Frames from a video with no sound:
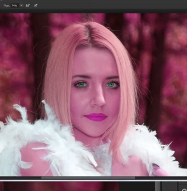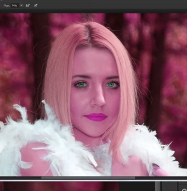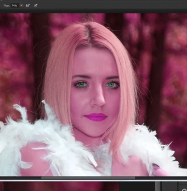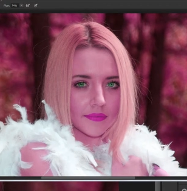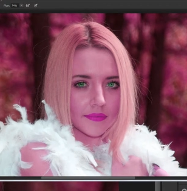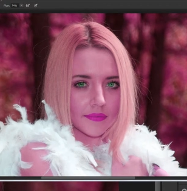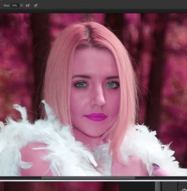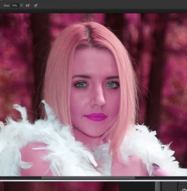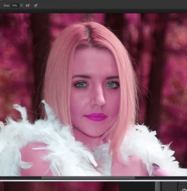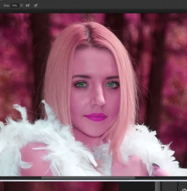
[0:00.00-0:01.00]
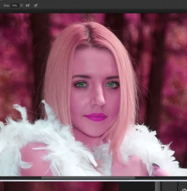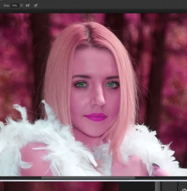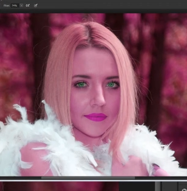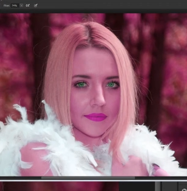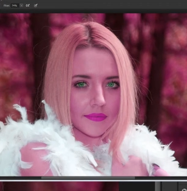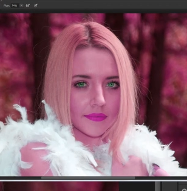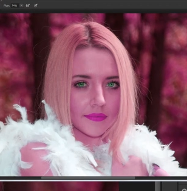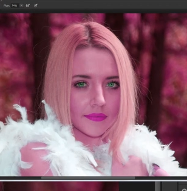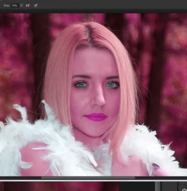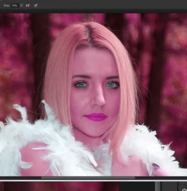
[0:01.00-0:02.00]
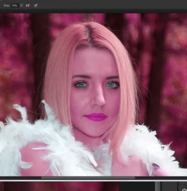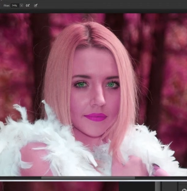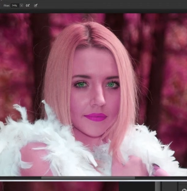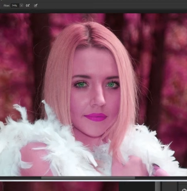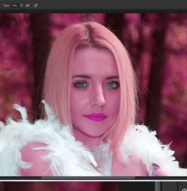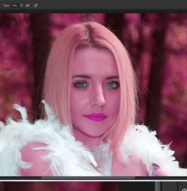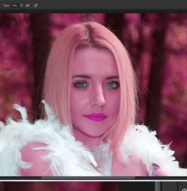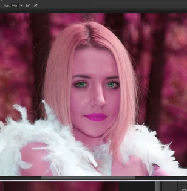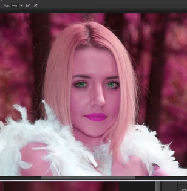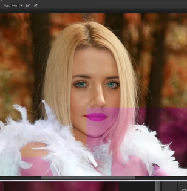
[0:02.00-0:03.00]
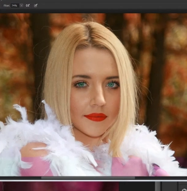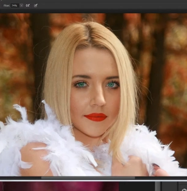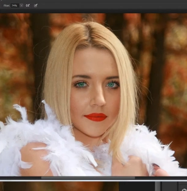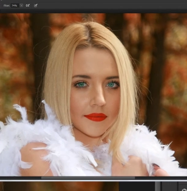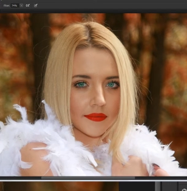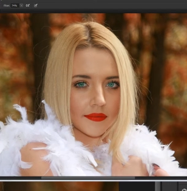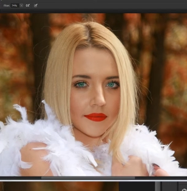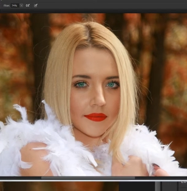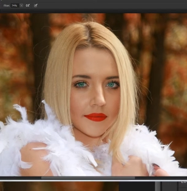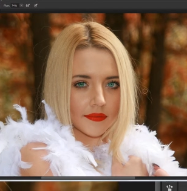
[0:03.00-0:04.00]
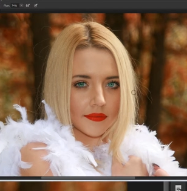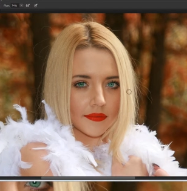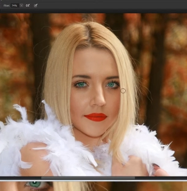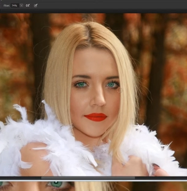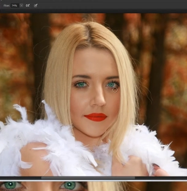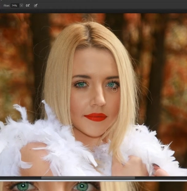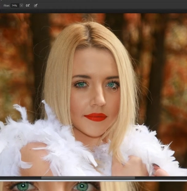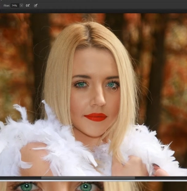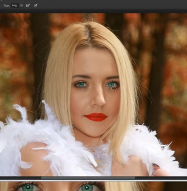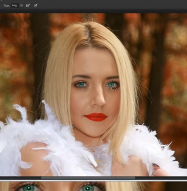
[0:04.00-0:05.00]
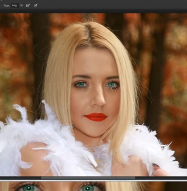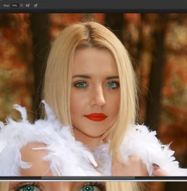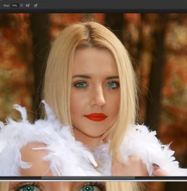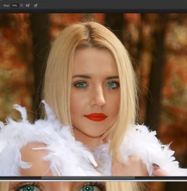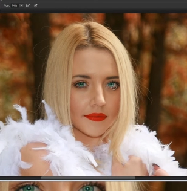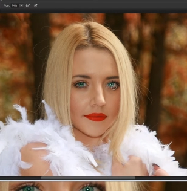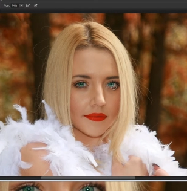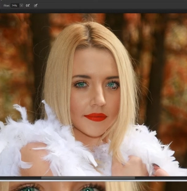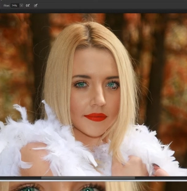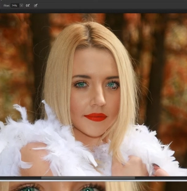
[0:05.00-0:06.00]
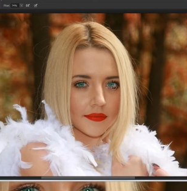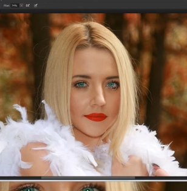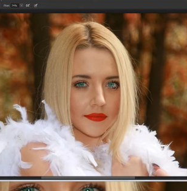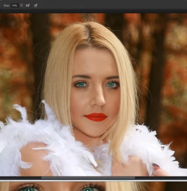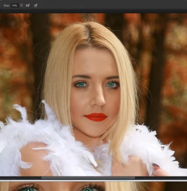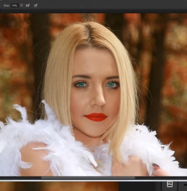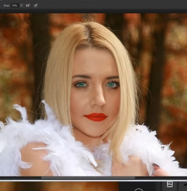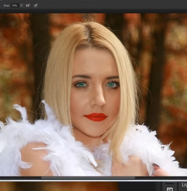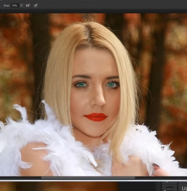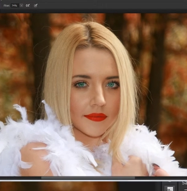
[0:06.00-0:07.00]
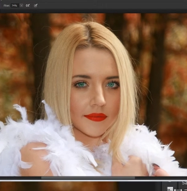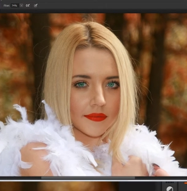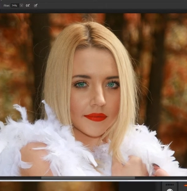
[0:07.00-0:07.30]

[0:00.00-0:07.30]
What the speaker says: [no speech]